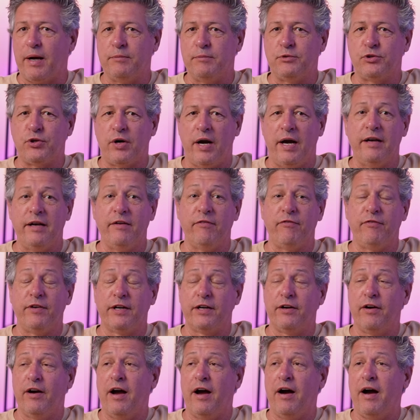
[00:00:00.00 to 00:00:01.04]
I'm trying to
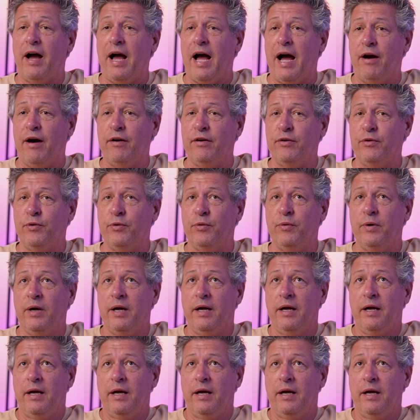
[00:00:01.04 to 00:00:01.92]
figure out how to